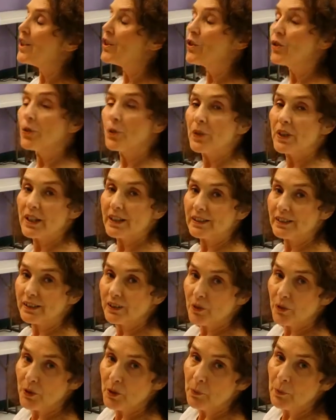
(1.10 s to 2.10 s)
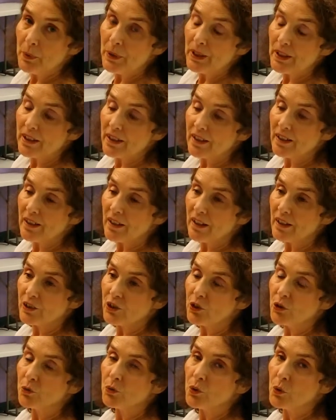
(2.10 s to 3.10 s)
So this is going to be a
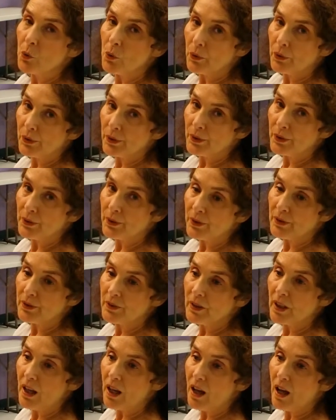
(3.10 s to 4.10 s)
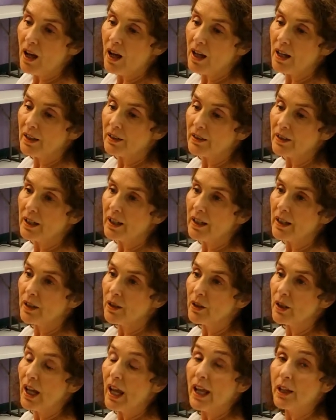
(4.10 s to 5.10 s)
tutorial on a
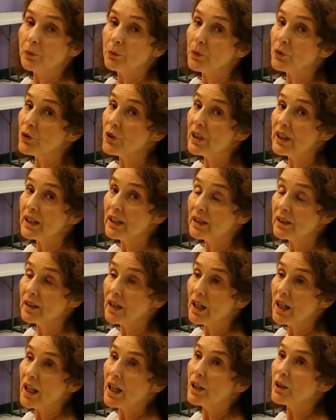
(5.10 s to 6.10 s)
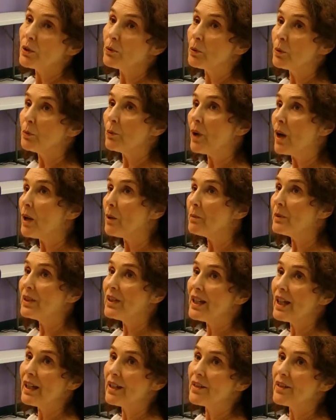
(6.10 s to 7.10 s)
hand routine that will probably
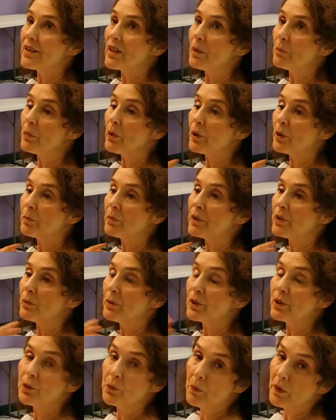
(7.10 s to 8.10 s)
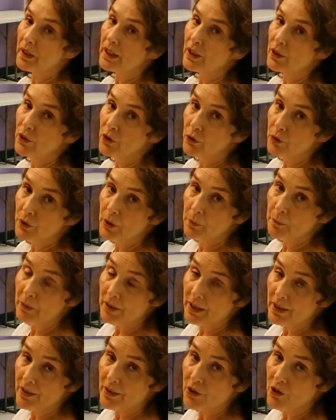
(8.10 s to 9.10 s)
take somewhere between 20 and 30
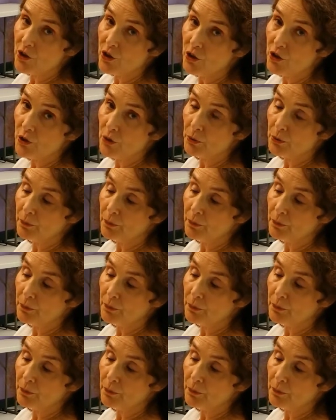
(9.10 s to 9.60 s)
minutes to do.